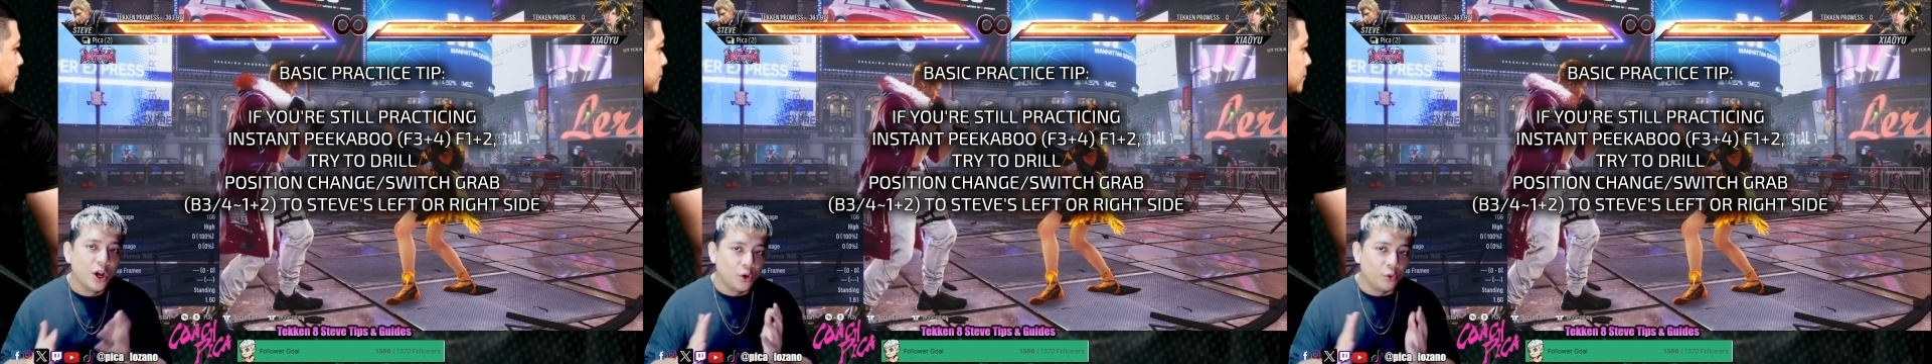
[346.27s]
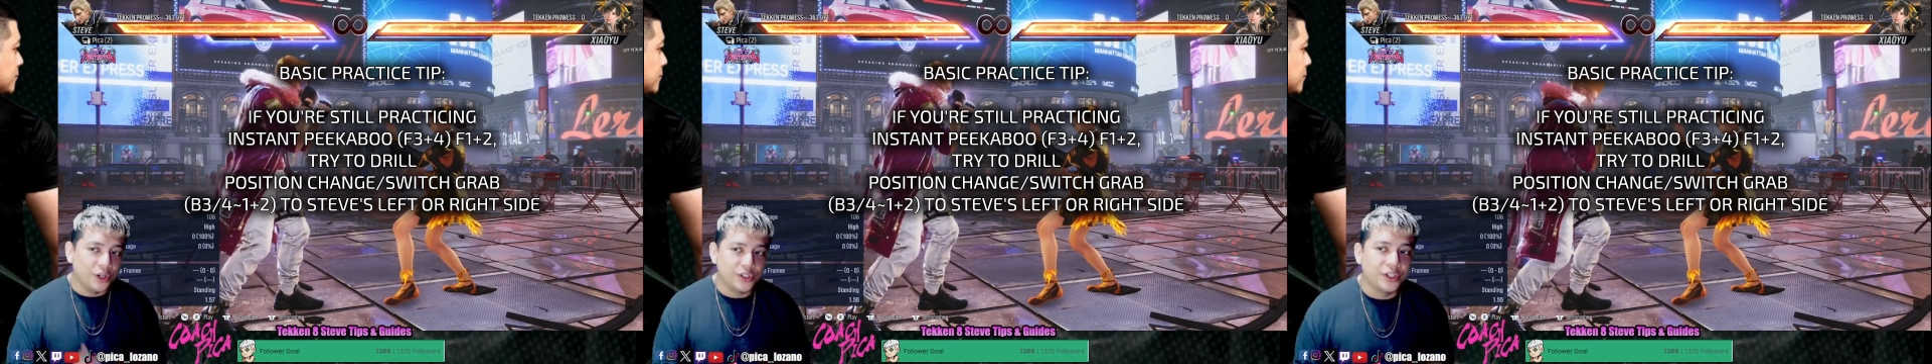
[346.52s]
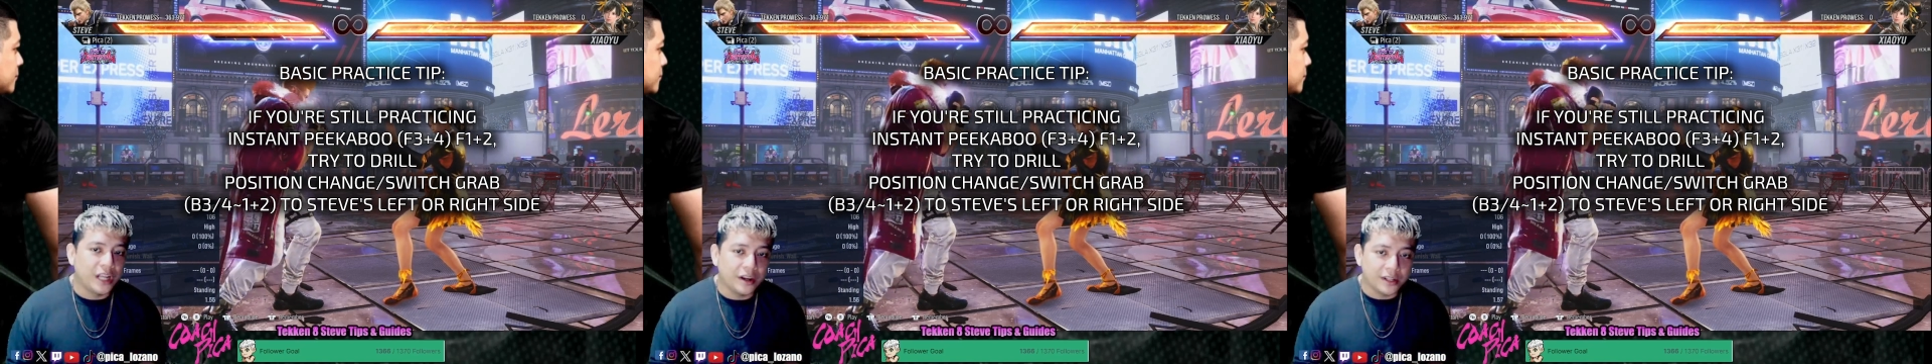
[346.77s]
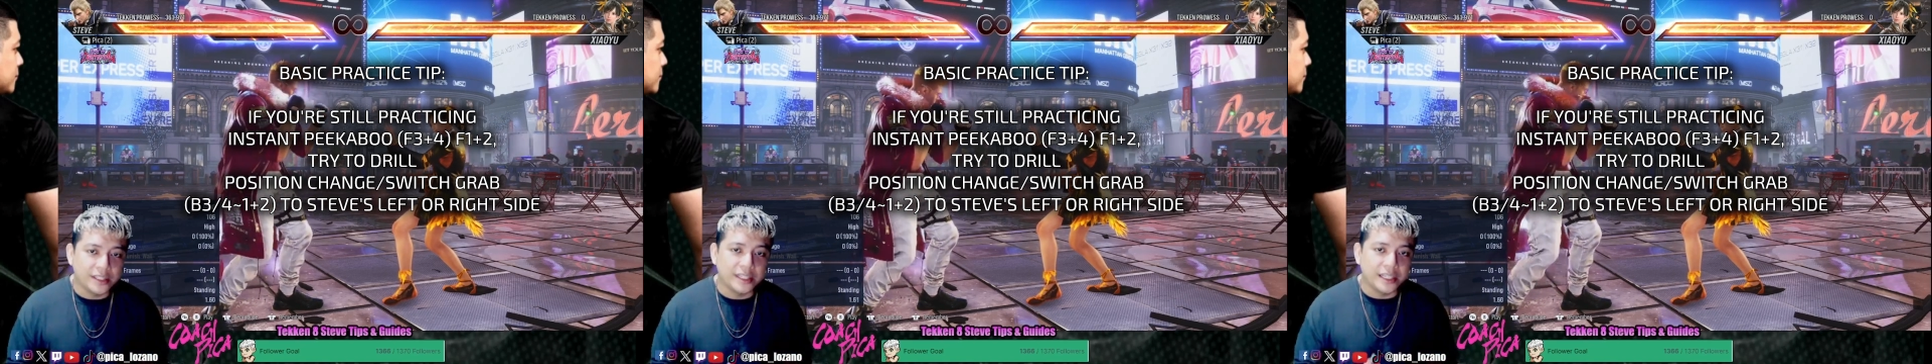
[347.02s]
which
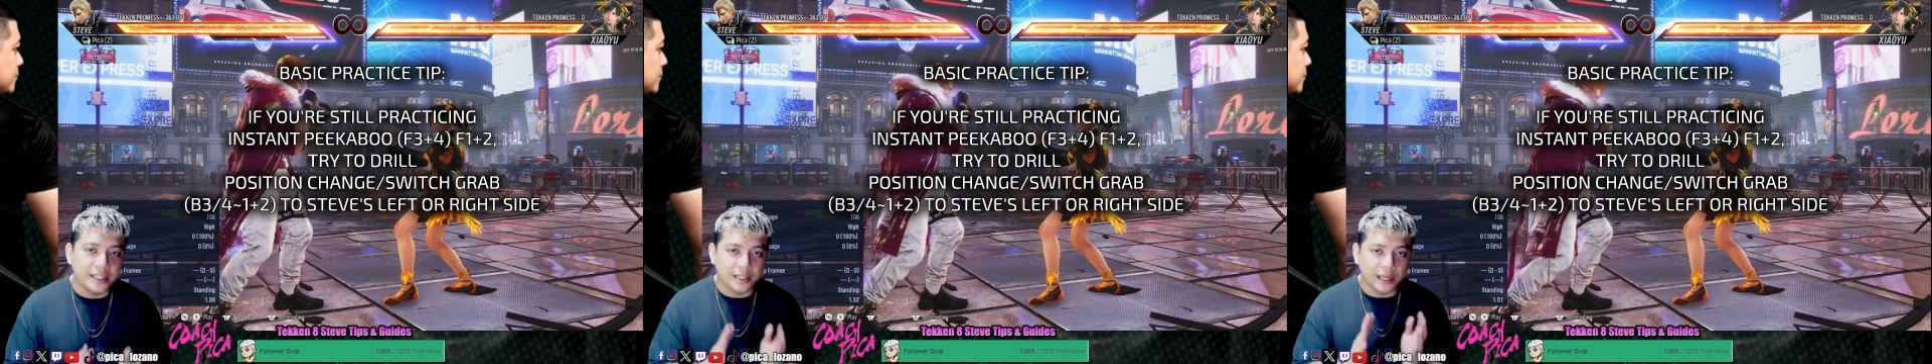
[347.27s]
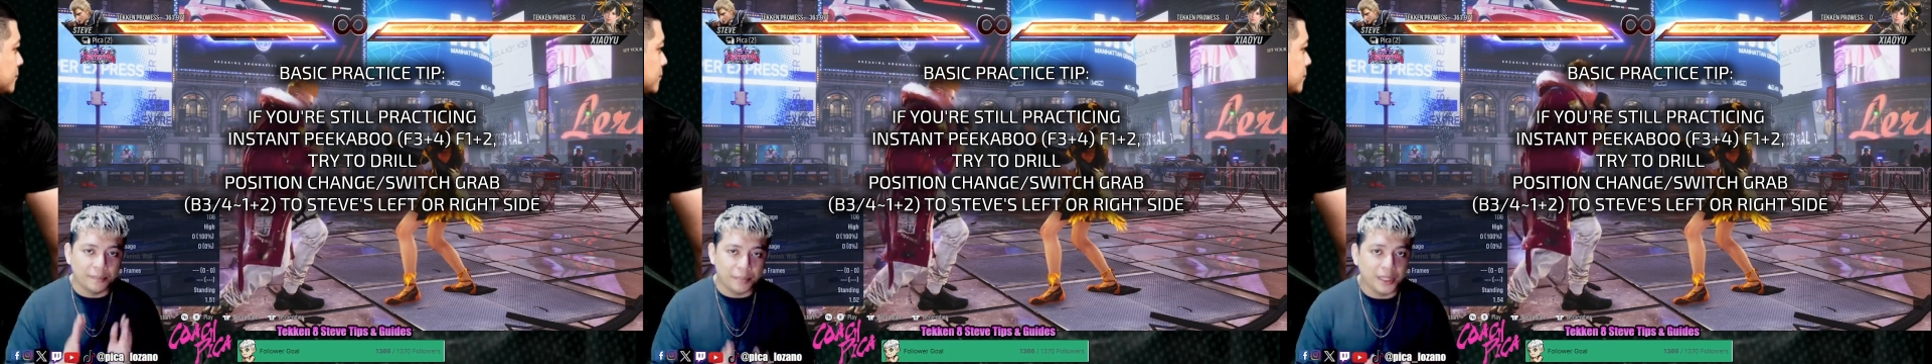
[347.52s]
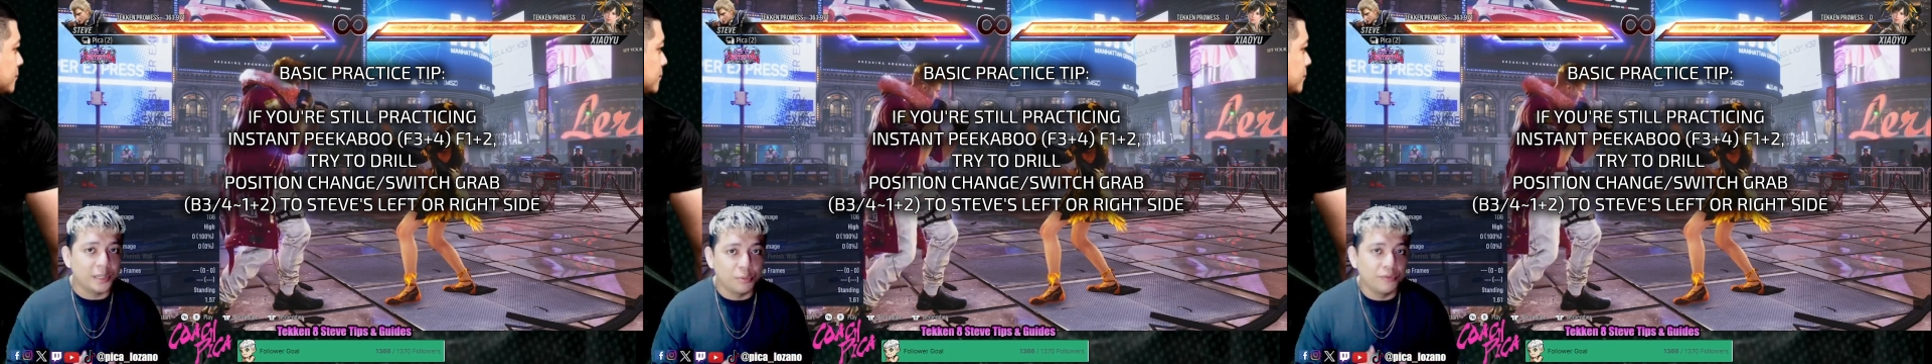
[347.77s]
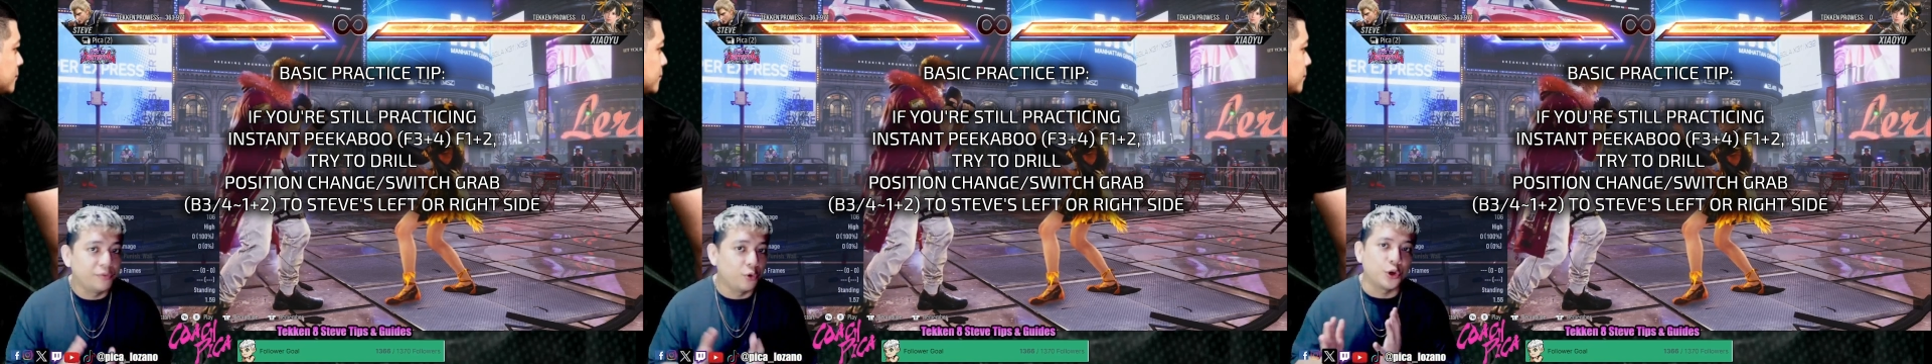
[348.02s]
guarantees a
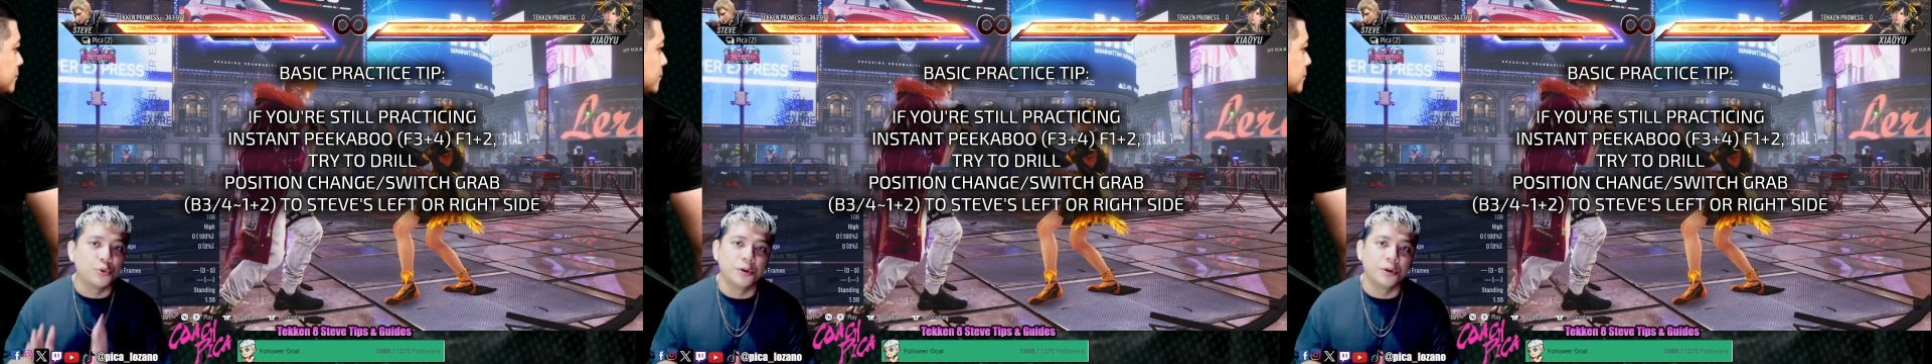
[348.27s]
peekaboo forward